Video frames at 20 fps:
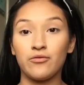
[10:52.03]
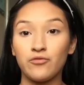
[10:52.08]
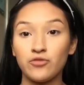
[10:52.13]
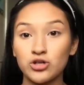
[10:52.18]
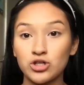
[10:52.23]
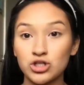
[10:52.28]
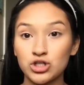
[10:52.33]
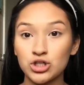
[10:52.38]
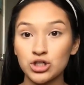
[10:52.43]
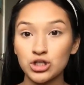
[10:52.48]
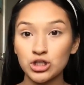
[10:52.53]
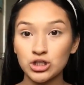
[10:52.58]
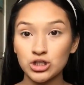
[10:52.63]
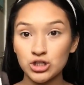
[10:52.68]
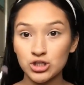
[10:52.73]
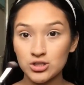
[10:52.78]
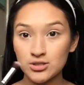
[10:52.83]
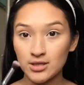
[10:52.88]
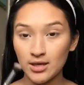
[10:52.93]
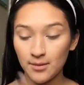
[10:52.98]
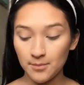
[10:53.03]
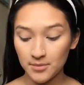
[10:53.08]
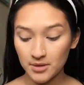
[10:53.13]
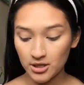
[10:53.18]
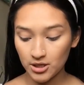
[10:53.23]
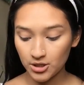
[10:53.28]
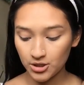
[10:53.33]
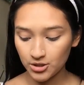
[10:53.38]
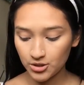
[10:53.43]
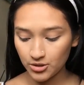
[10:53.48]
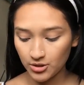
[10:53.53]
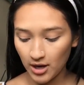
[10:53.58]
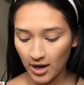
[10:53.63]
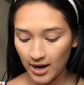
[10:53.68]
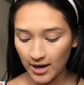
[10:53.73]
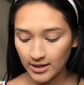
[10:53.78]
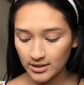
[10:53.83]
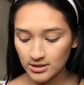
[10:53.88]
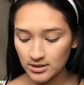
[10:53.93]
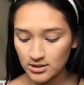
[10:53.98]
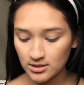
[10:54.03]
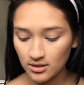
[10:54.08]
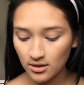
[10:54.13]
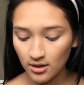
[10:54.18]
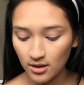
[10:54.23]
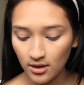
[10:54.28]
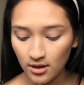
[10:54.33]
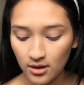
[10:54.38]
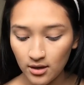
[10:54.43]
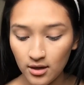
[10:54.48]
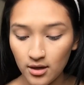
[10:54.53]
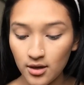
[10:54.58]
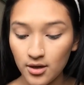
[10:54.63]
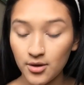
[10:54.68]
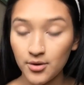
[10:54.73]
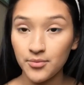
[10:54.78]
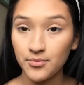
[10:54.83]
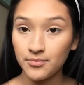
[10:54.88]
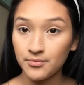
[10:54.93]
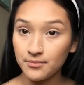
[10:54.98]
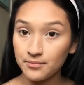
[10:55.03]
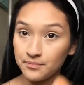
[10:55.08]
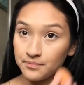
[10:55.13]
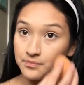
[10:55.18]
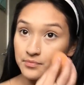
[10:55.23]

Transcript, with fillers: for sure to set my under eyes, um,